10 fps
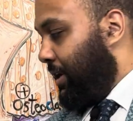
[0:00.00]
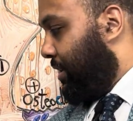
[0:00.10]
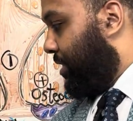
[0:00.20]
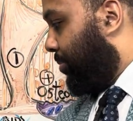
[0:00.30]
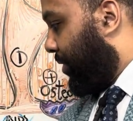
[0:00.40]

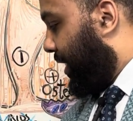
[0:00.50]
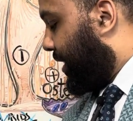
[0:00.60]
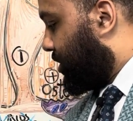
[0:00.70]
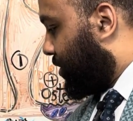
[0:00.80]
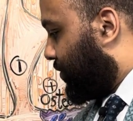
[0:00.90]
the
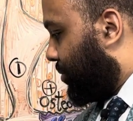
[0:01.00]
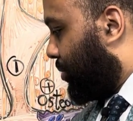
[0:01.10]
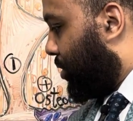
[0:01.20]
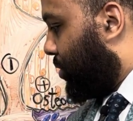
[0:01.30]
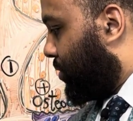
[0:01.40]
breakage of the
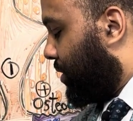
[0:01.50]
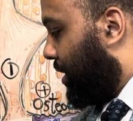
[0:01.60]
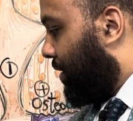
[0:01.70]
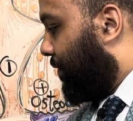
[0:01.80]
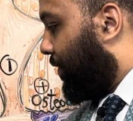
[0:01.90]
bone
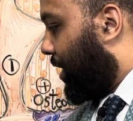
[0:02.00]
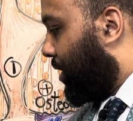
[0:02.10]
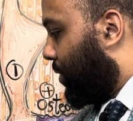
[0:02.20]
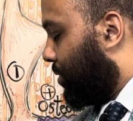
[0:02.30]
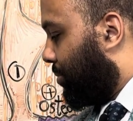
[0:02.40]

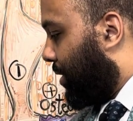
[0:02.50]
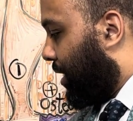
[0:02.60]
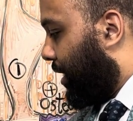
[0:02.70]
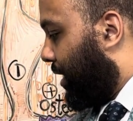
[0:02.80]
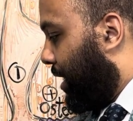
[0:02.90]
followed
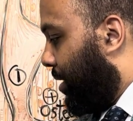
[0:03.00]
by